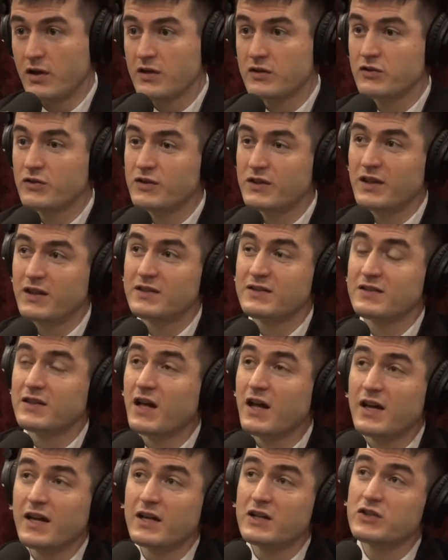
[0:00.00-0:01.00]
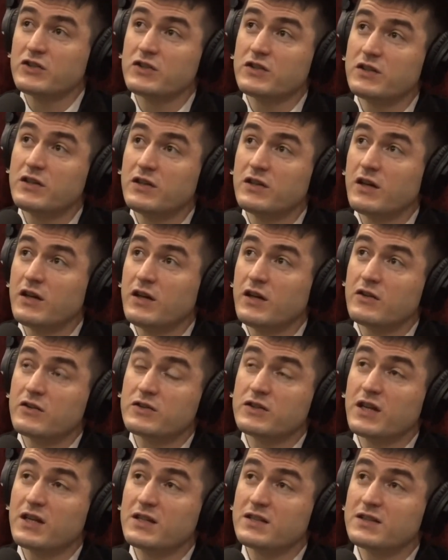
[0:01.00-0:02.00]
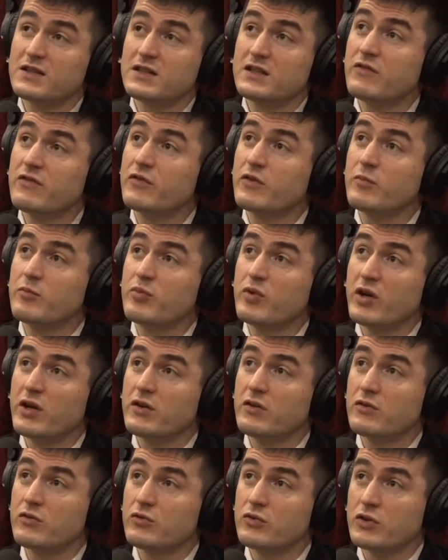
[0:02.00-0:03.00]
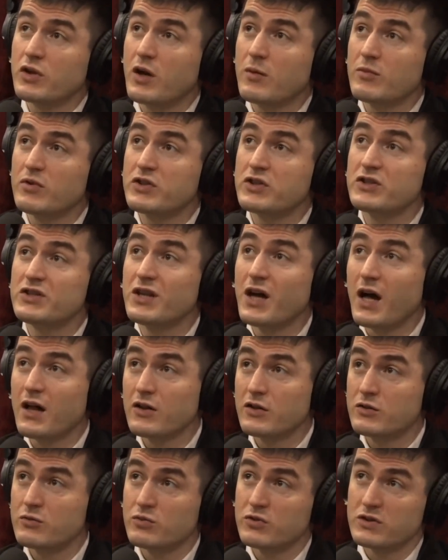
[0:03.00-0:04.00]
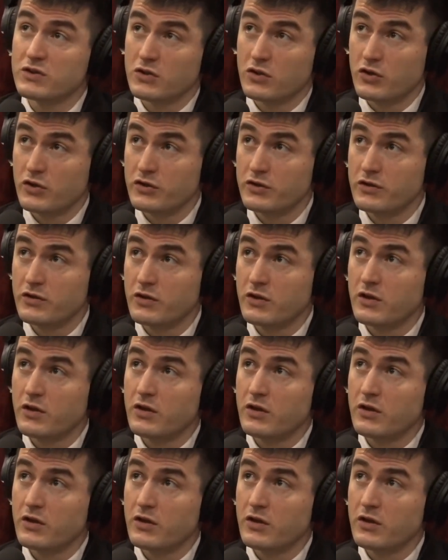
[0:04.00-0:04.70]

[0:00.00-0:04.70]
So it's not actually, there's not a significant breakthrough in how much knowledge was learned.